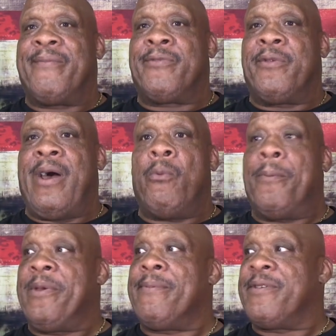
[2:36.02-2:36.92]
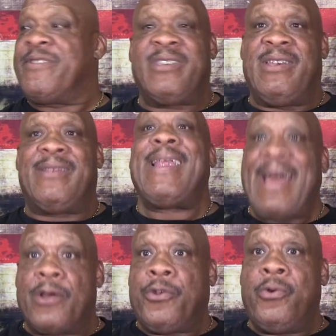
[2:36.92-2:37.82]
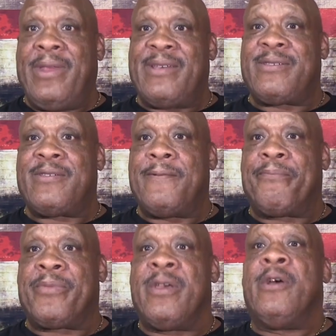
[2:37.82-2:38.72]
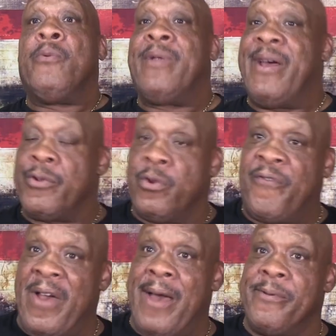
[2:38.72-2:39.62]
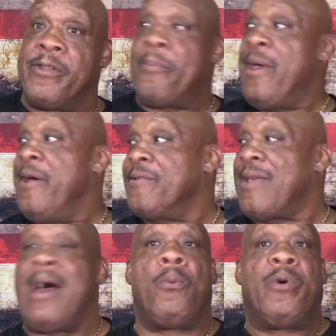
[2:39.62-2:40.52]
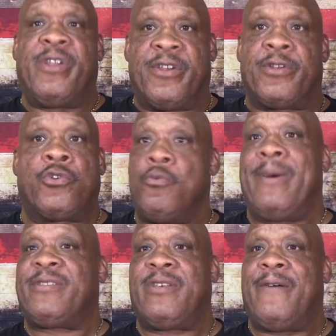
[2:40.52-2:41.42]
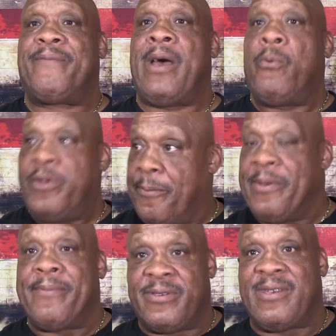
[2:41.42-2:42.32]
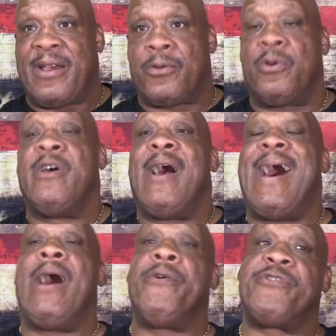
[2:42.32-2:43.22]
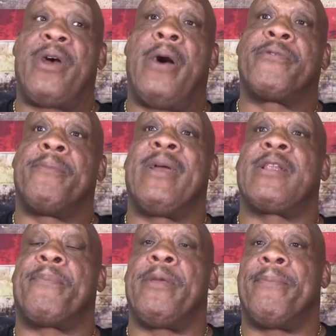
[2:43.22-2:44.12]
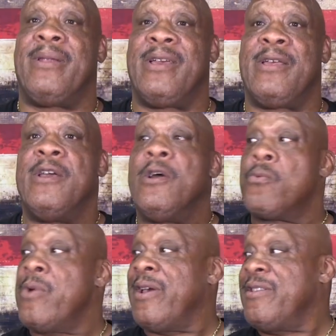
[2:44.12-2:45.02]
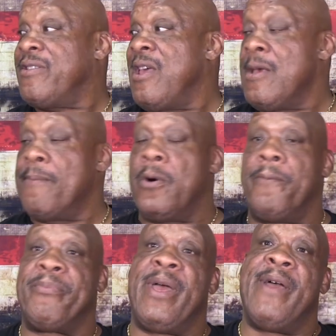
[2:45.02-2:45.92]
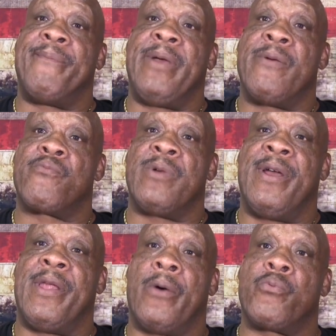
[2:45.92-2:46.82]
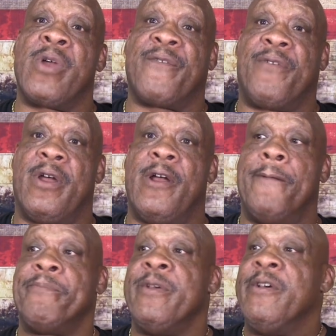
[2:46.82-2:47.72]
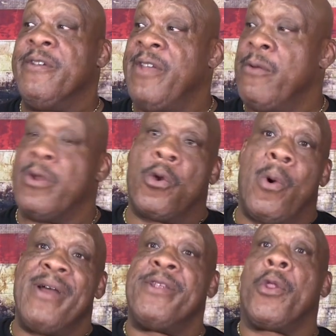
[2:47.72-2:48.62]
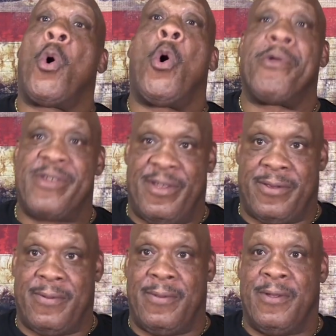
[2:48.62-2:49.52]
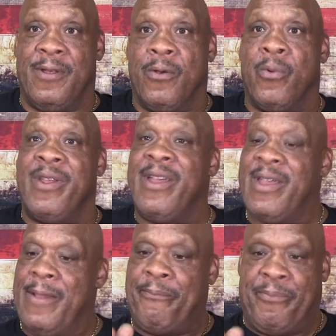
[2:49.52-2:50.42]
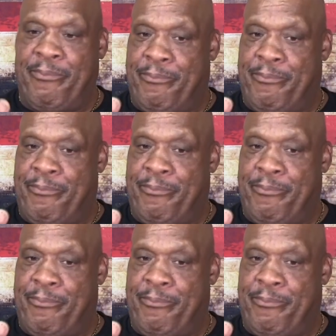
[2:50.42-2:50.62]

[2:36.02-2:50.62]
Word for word: You know, I want people to see that I could do this. When I do the 500 pounds, I wanted to do myself. I wanted the people to see I could do. Our job was to make the people believe. Ricky Steamboat and Rick Flair, they would go out in the audience where they get